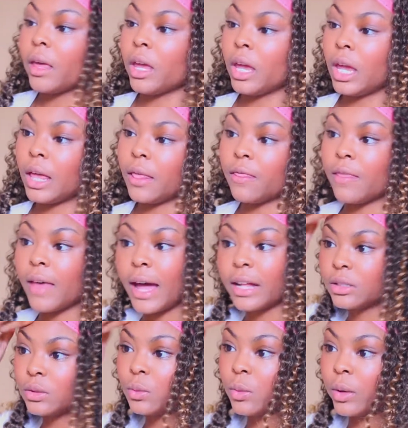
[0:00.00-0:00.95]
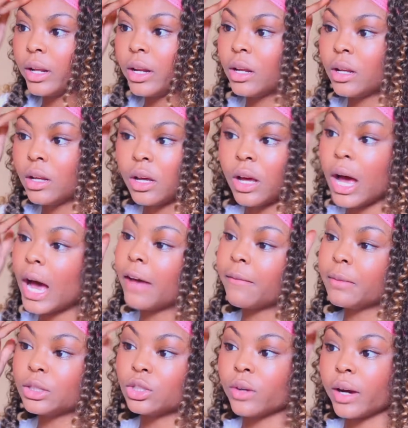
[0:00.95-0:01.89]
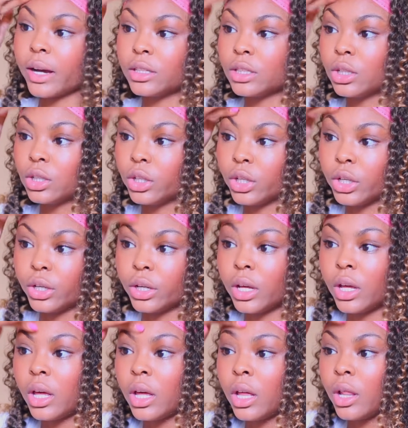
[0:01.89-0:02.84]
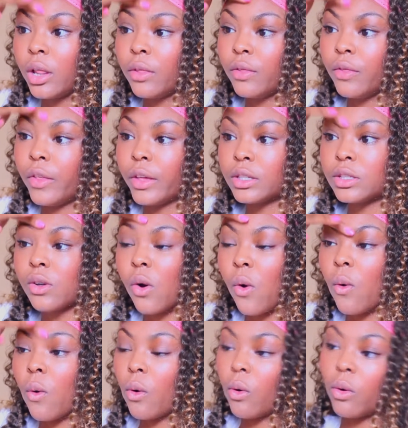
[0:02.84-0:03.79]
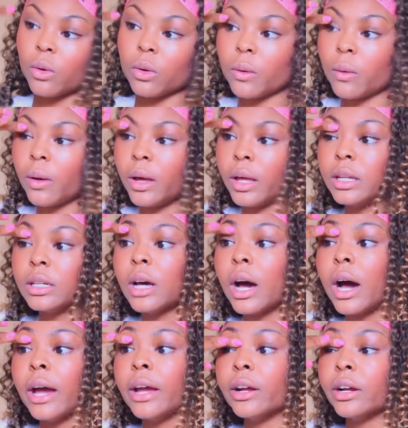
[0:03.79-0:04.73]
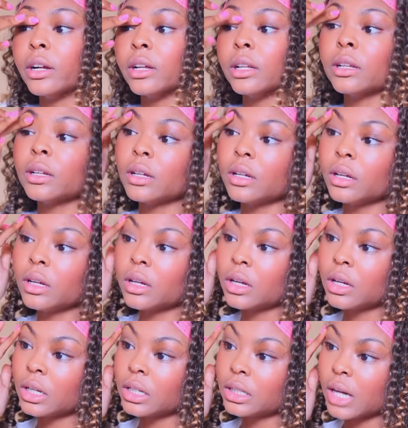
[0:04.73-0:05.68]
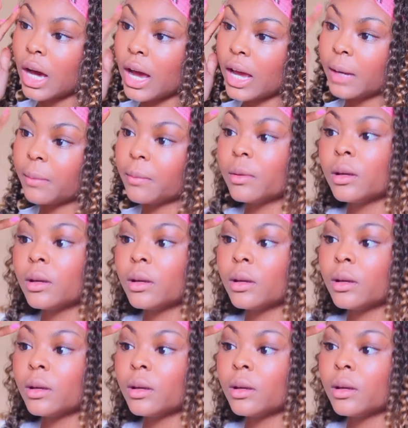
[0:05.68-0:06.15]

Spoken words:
And that's what I've been trying to learn this whole entire time.